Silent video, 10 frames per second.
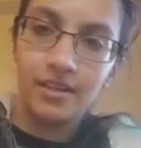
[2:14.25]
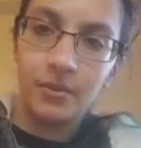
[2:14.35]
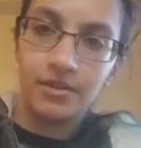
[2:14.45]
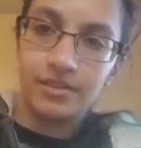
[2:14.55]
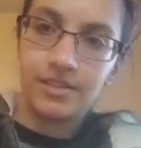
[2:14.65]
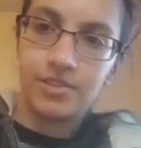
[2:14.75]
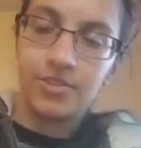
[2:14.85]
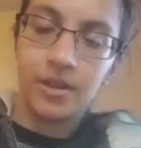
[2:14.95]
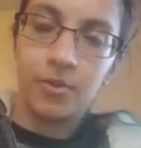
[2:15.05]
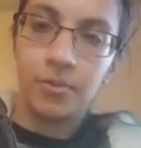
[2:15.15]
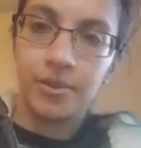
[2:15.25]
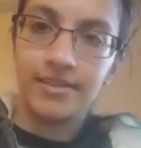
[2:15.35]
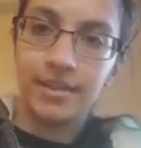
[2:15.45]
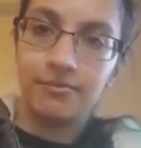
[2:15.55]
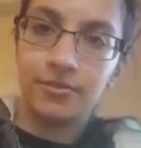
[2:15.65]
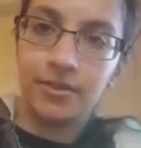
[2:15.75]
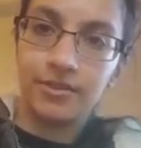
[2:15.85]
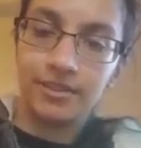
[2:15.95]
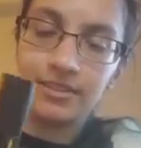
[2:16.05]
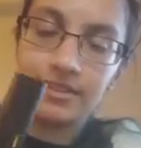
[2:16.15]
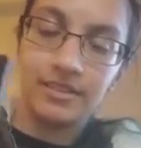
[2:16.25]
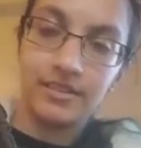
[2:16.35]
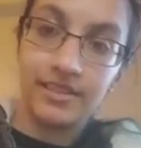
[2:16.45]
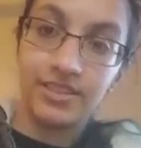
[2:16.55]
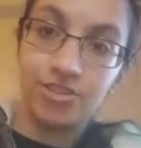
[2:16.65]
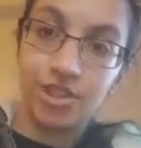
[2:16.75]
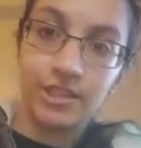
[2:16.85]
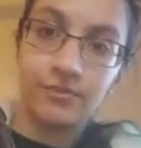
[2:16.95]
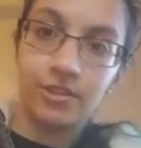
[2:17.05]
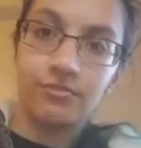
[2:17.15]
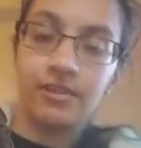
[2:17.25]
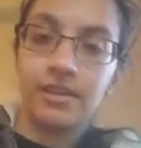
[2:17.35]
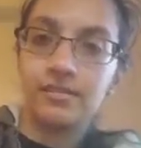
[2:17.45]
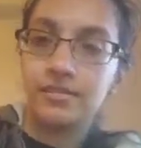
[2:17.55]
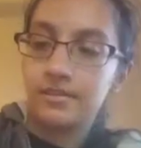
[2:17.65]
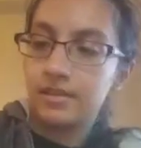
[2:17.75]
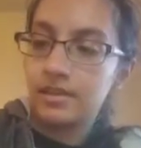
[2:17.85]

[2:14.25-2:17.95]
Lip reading: whereas this you get 1.7 fluid ounces because it's just for the face.